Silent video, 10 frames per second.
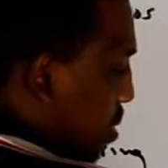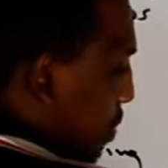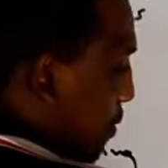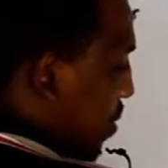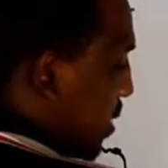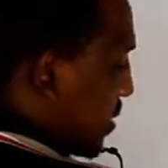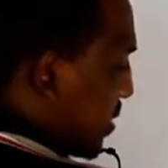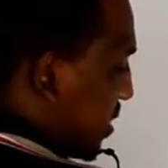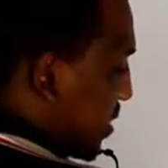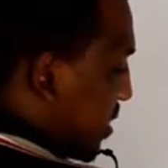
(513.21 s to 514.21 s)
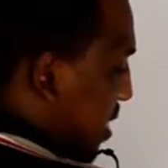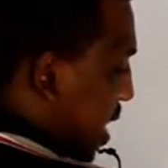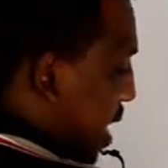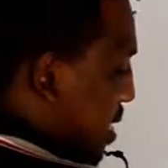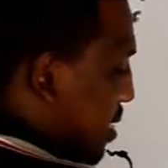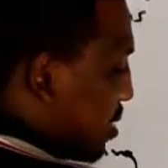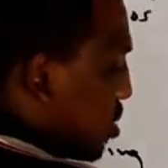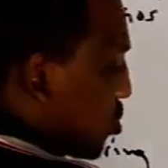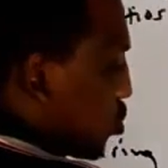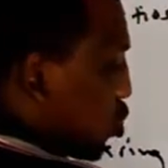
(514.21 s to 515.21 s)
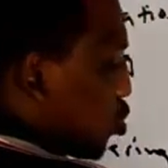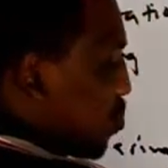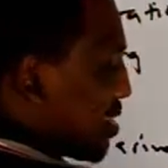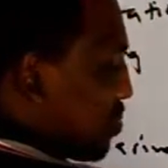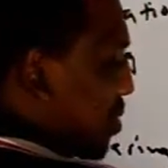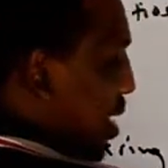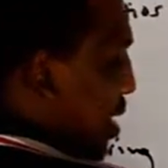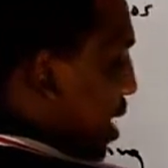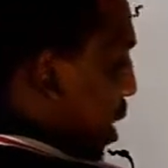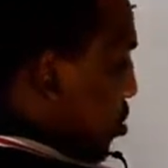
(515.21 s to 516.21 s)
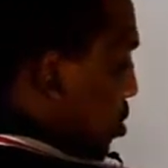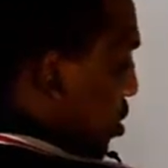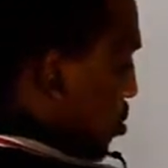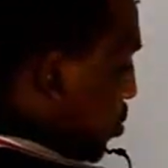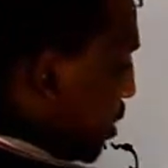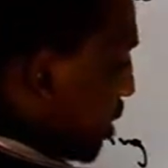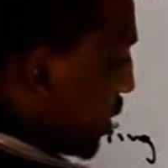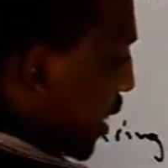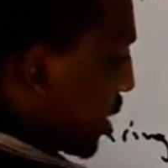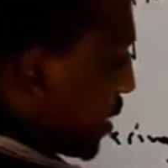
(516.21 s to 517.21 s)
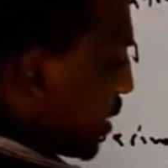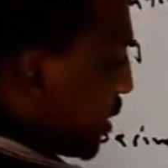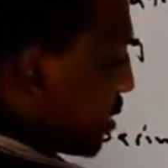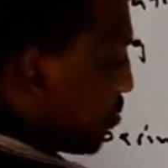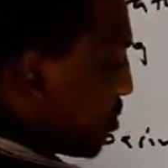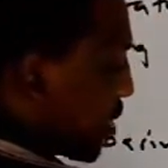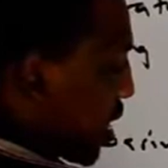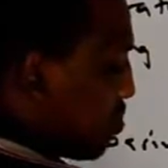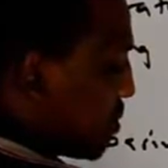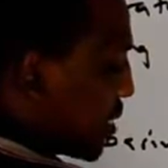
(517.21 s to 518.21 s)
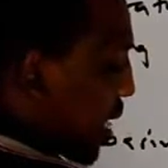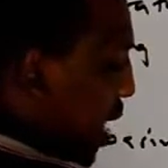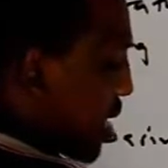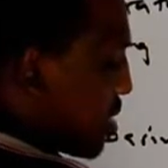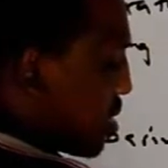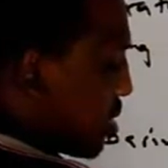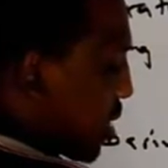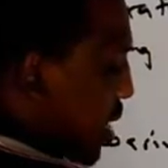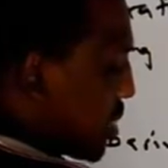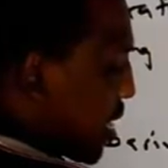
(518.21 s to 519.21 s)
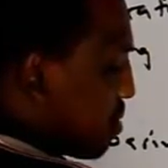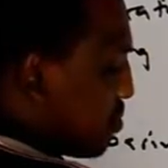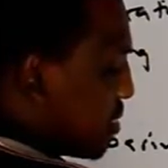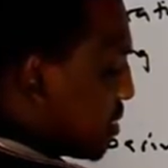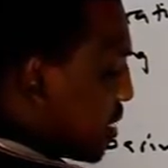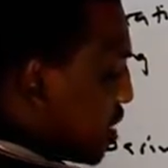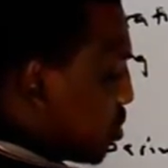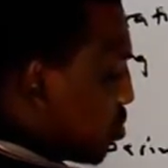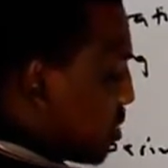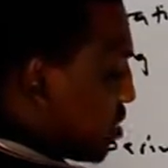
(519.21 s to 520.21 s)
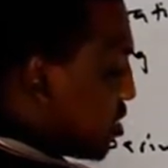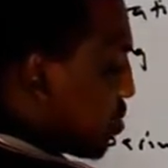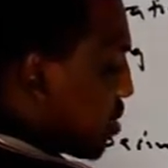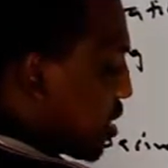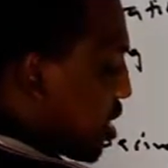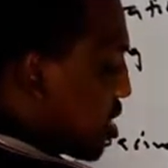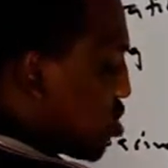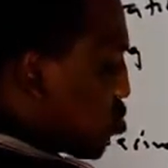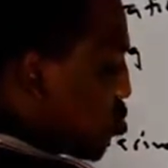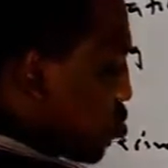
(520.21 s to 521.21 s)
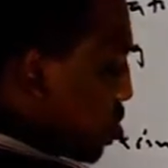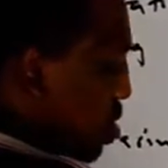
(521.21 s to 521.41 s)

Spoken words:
by 6 9. So you multiply now. You say 13 times 9. 9 times 3 27 carry 2.